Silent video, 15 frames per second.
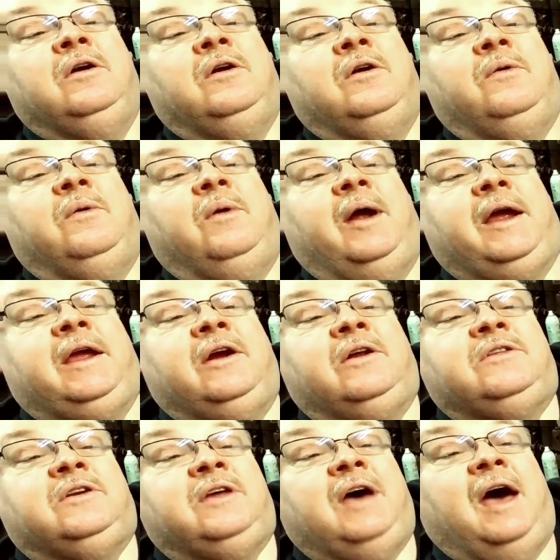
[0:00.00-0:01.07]
right here at
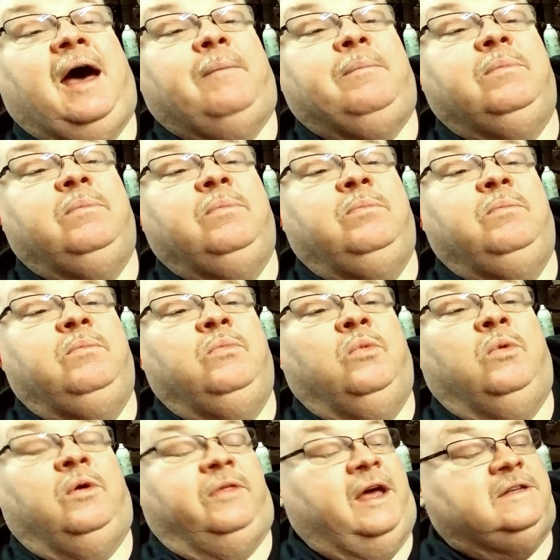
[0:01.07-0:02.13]
the top
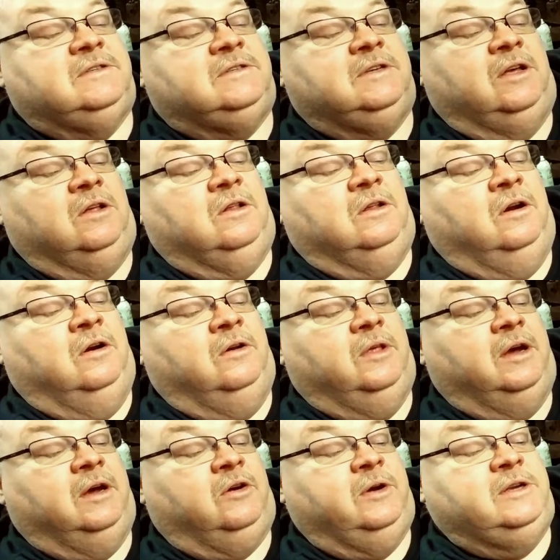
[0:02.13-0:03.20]
where that seal or
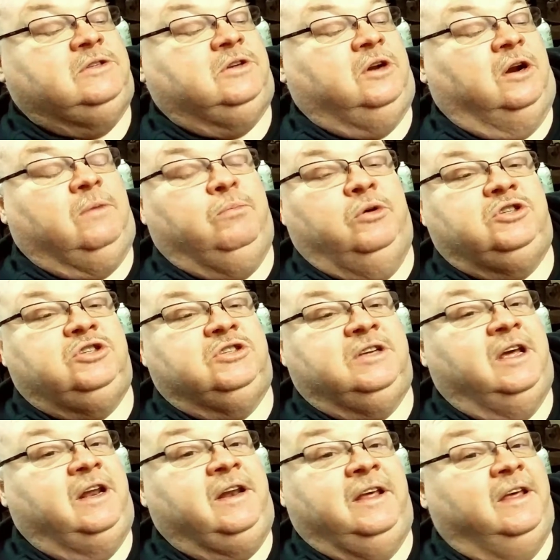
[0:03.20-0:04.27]
the grease zerk pushes
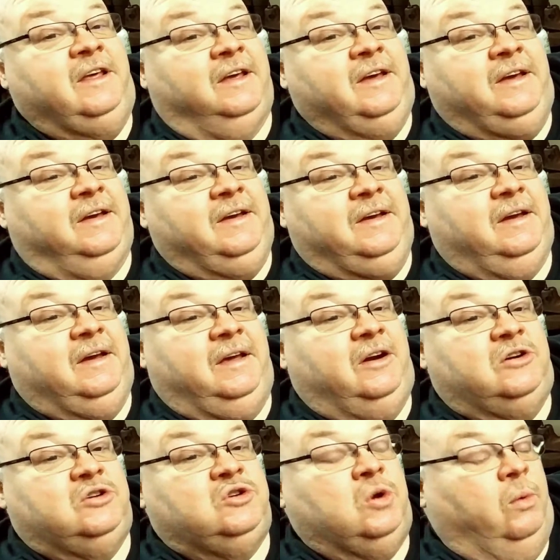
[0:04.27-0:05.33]
in, and
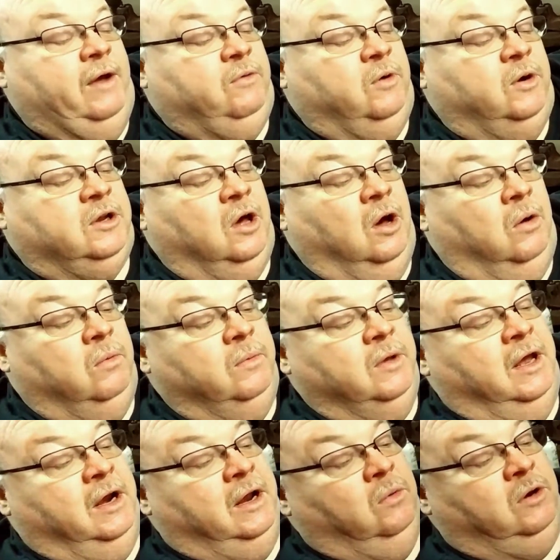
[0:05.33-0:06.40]
there's no way for it to go.
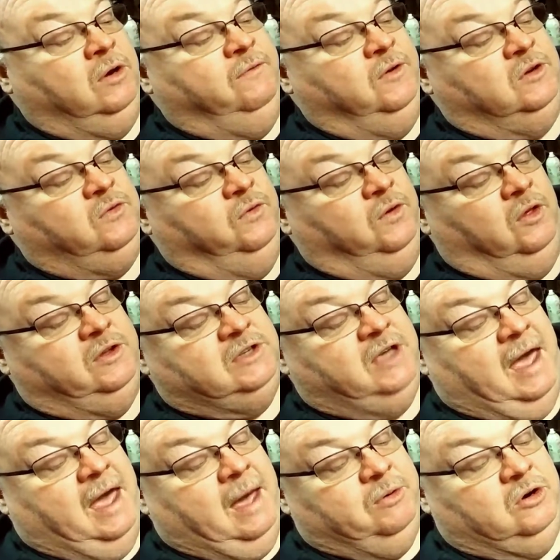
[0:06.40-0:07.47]
And it would just fill this
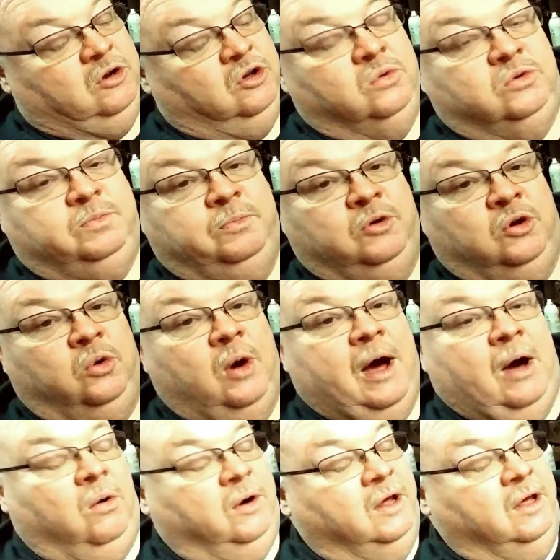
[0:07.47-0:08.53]
gap and goo
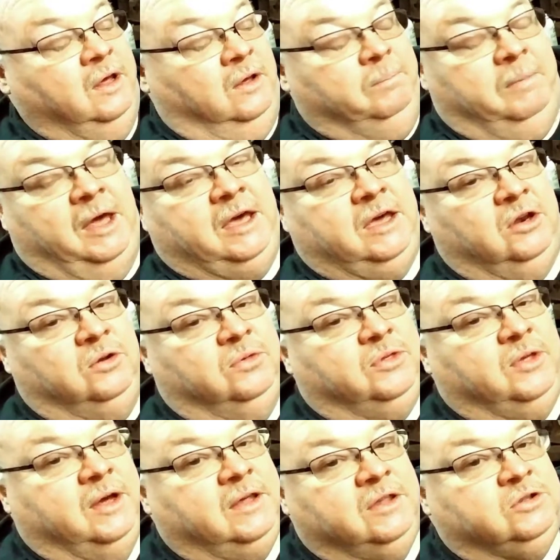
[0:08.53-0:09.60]
out, making you
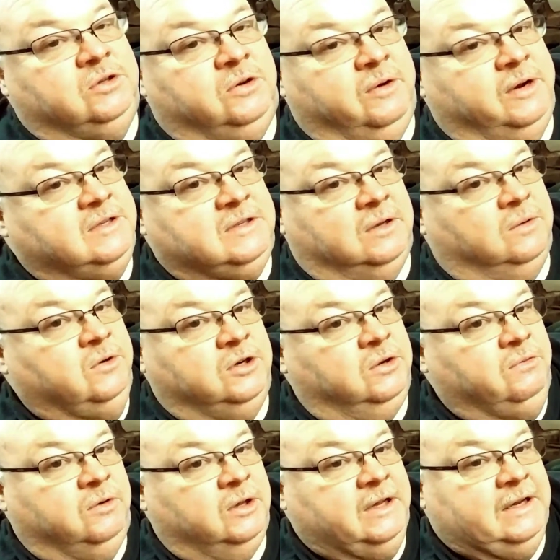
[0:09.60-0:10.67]
think that you greased it when you
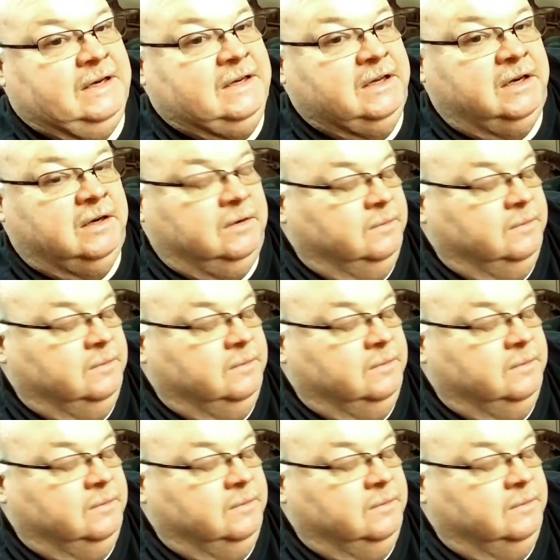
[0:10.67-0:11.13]
really didn't.